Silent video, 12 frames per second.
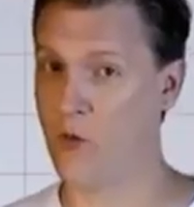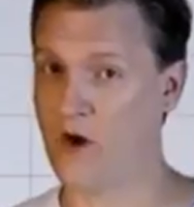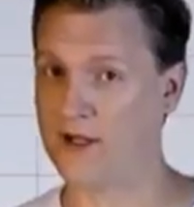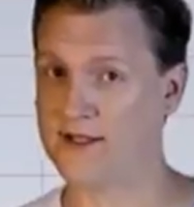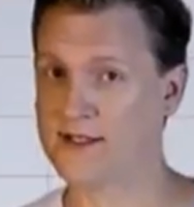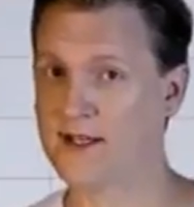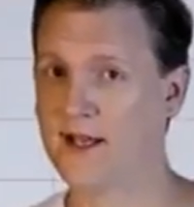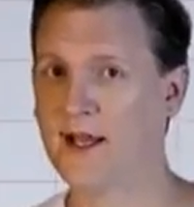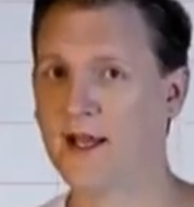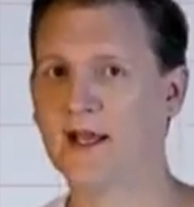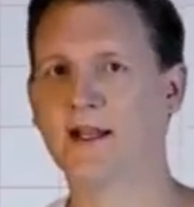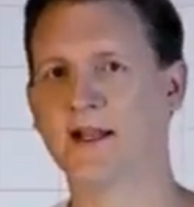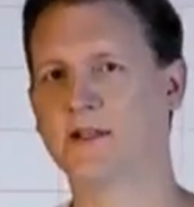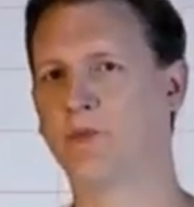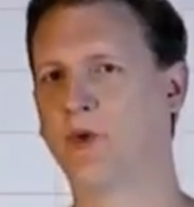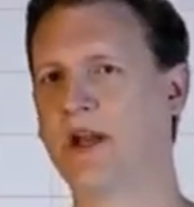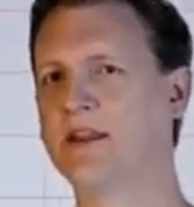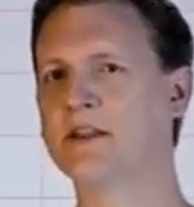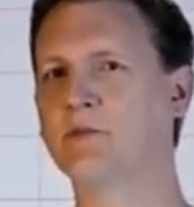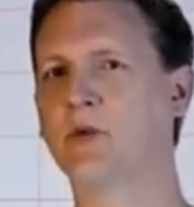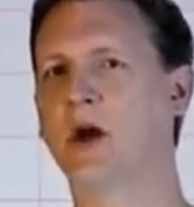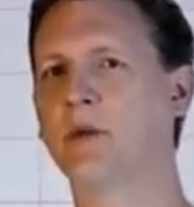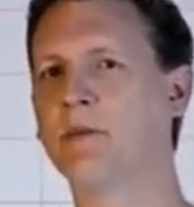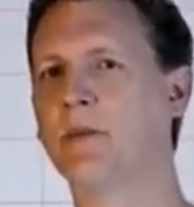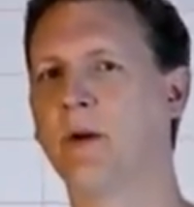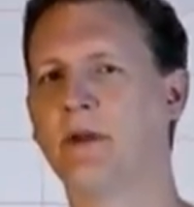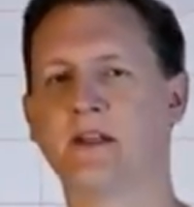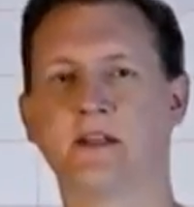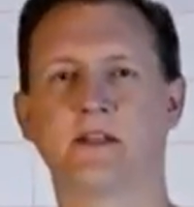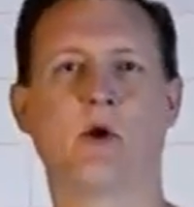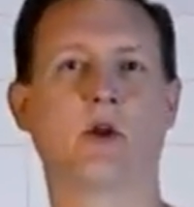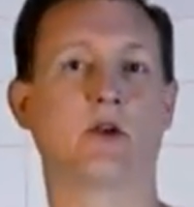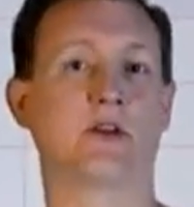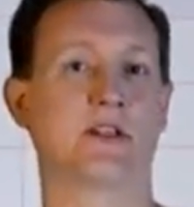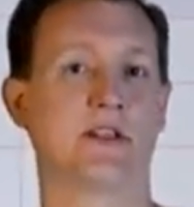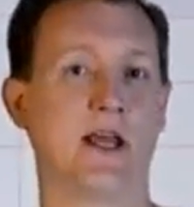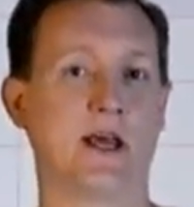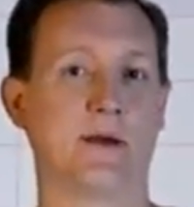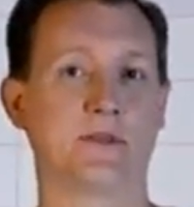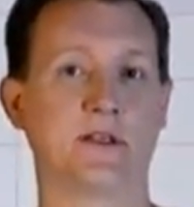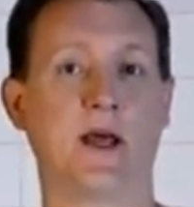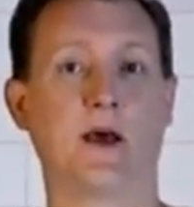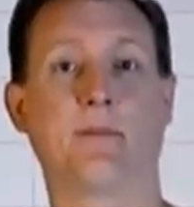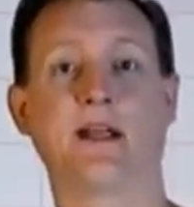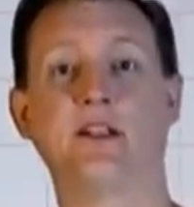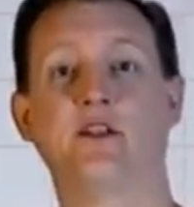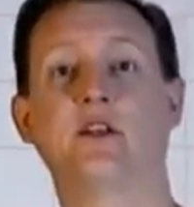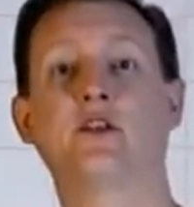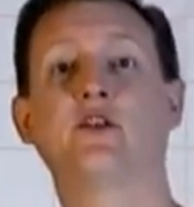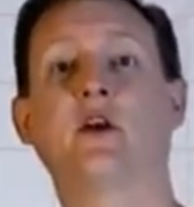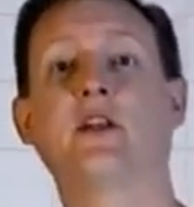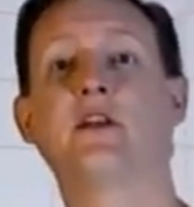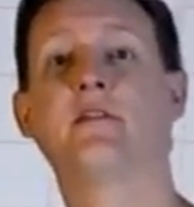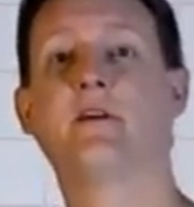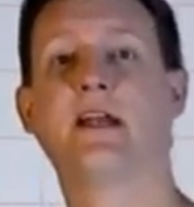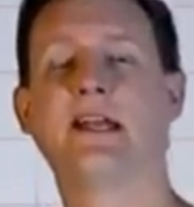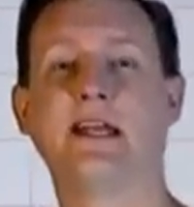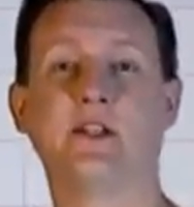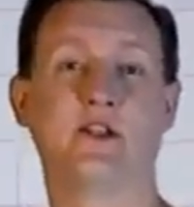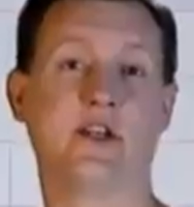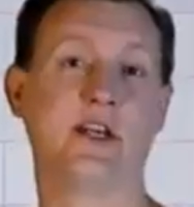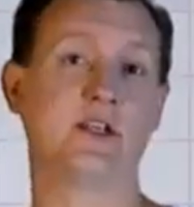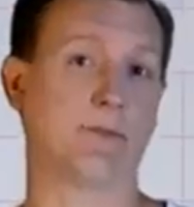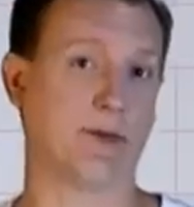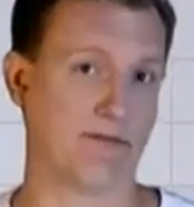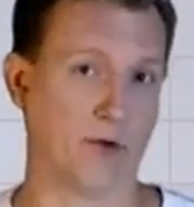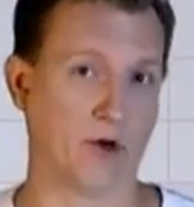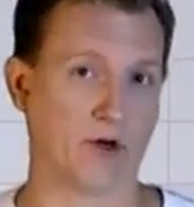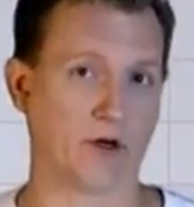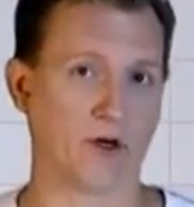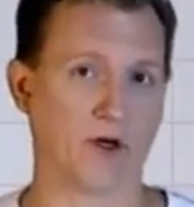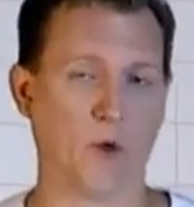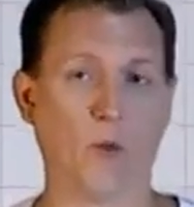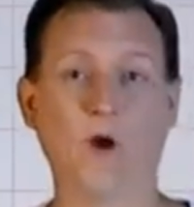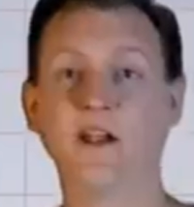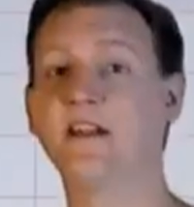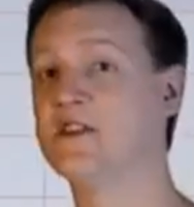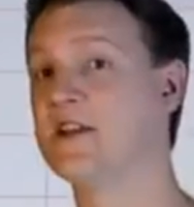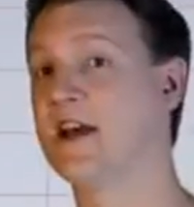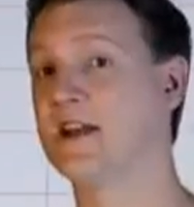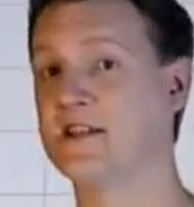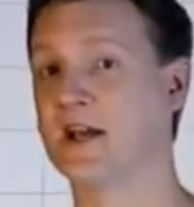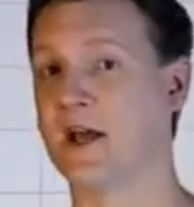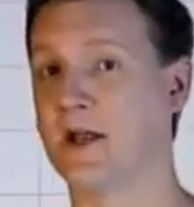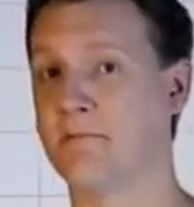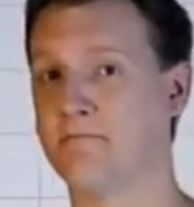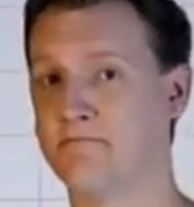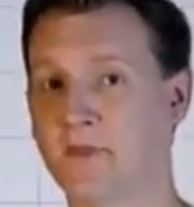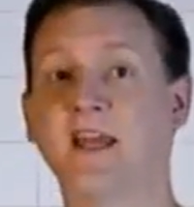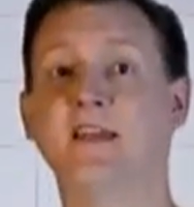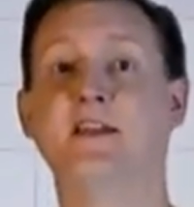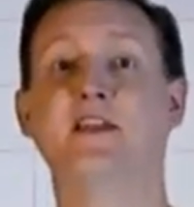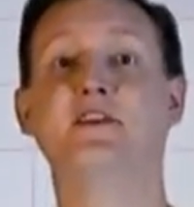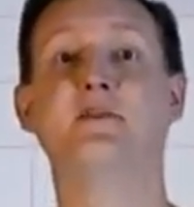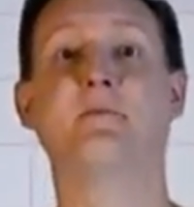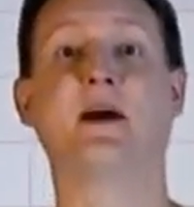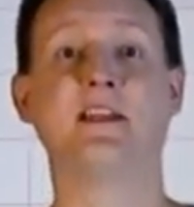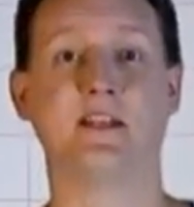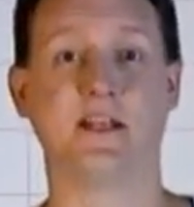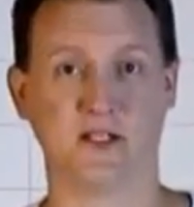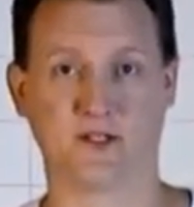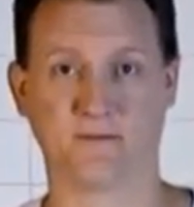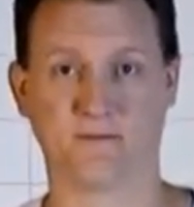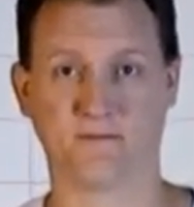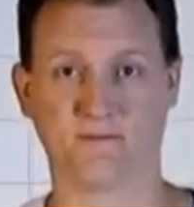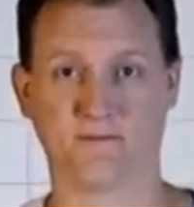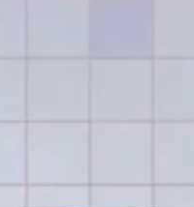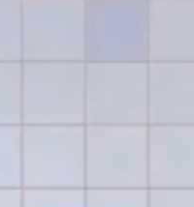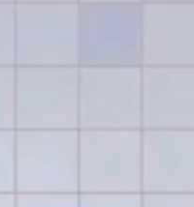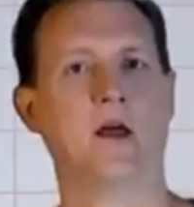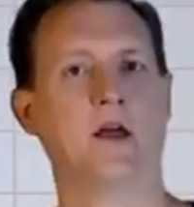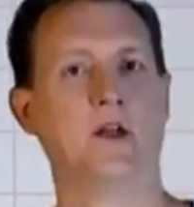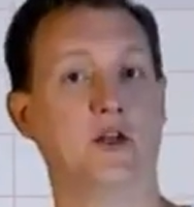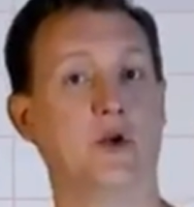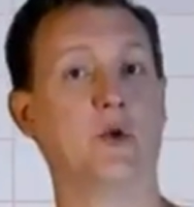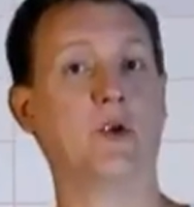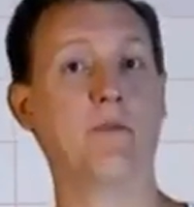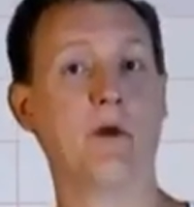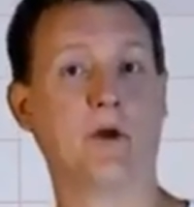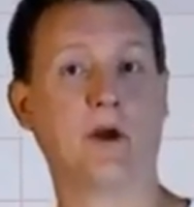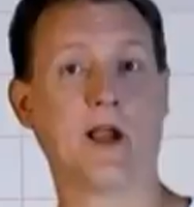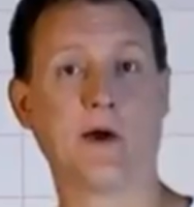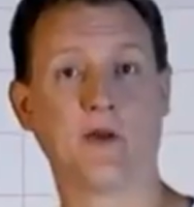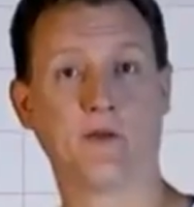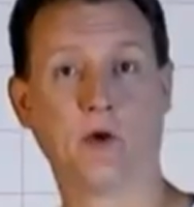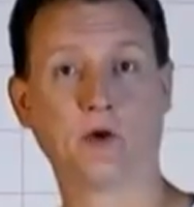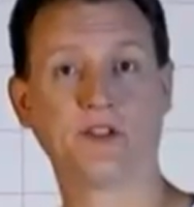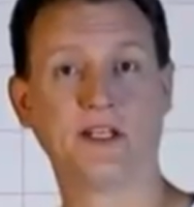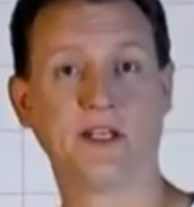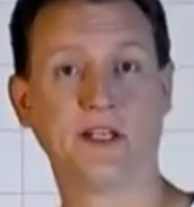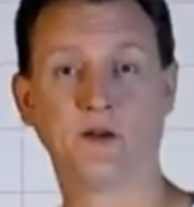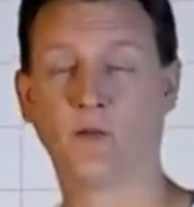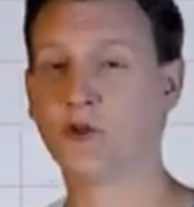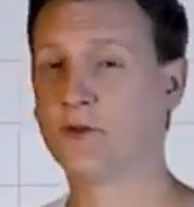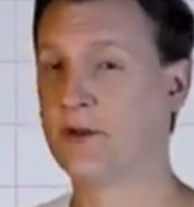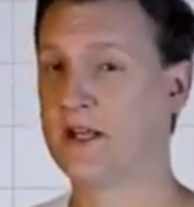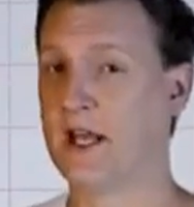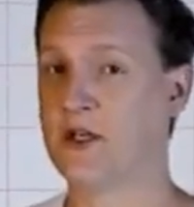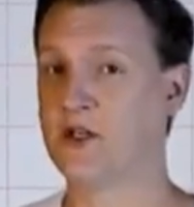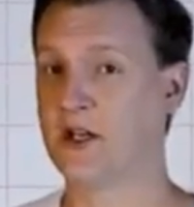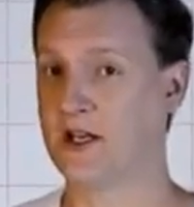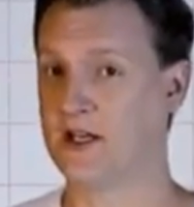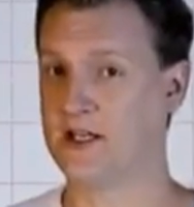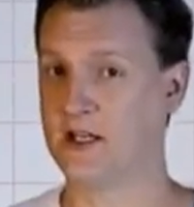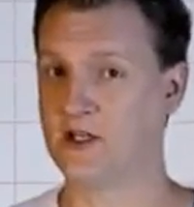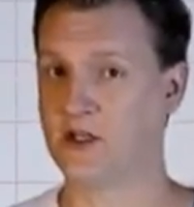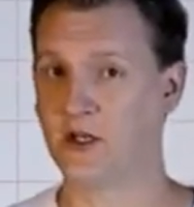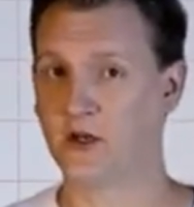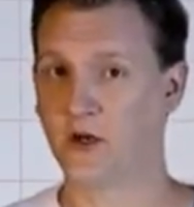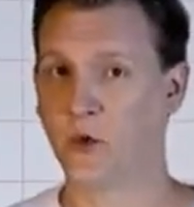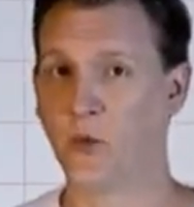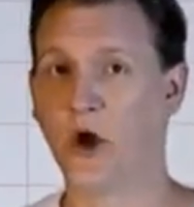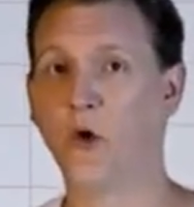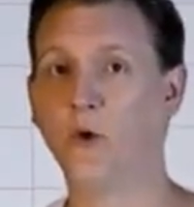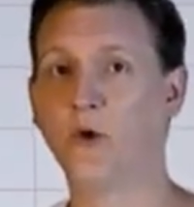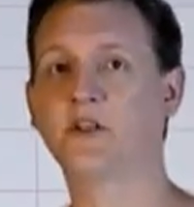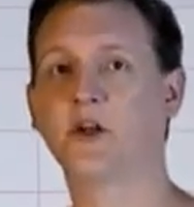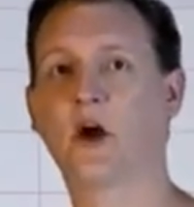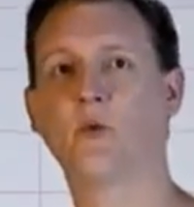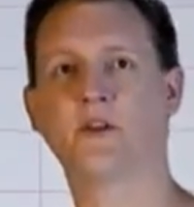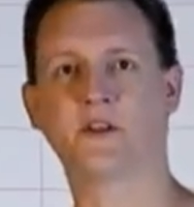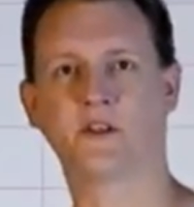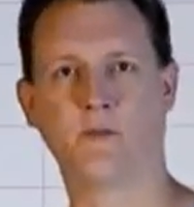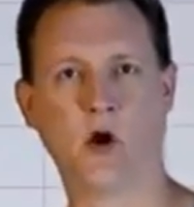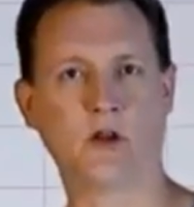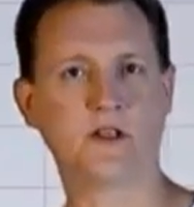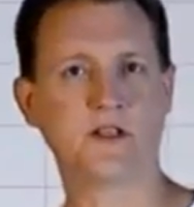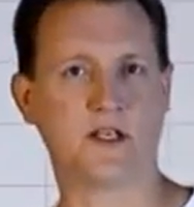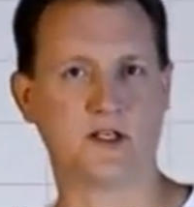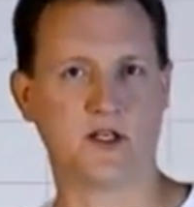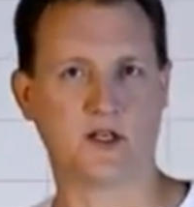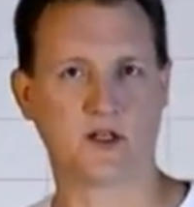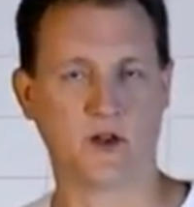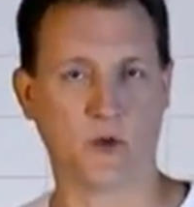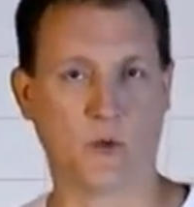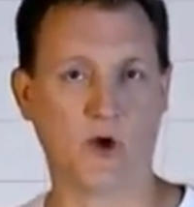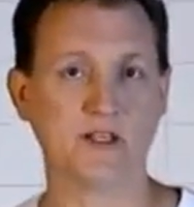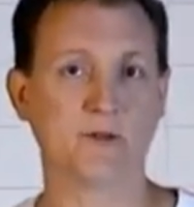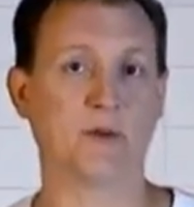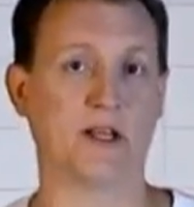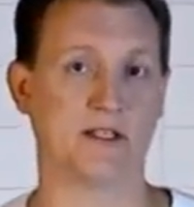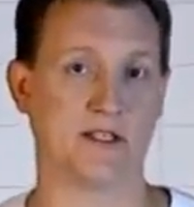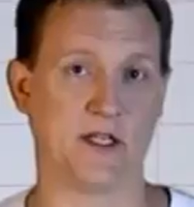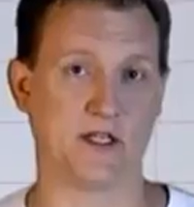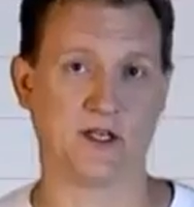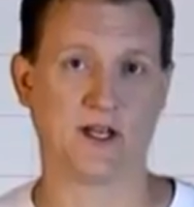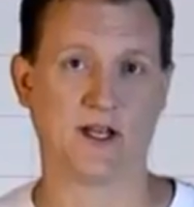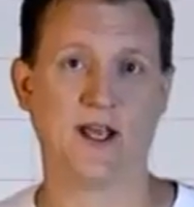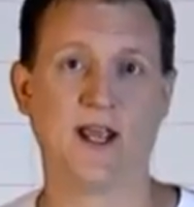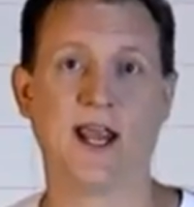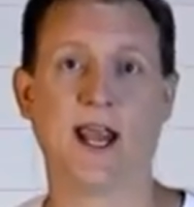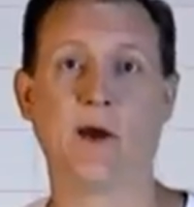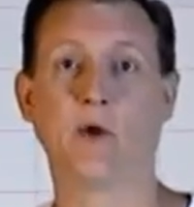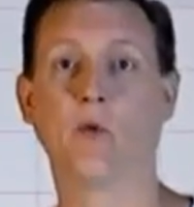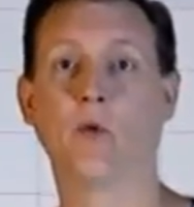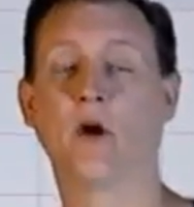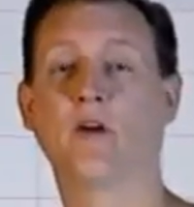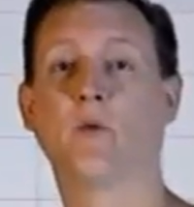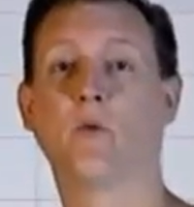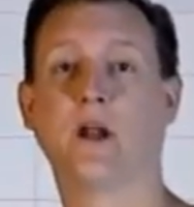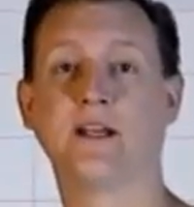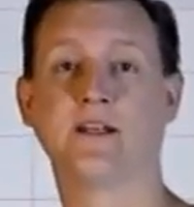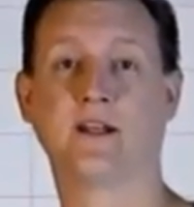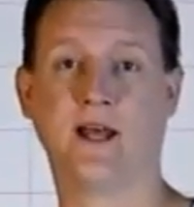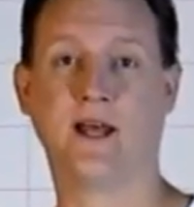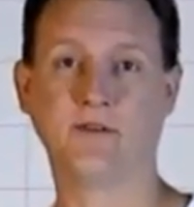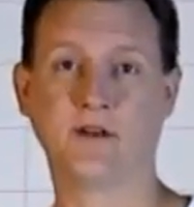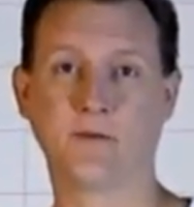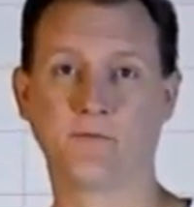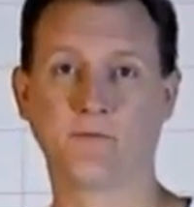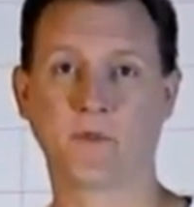at once, let's break this problem up into smaller steps by just trying to divide each digit by 4, one digit at a time, digit by digit. Do you remember how with multi-digit multiplication and addition, we always start with the smallest digit, the ones place digit, and we work from right to left?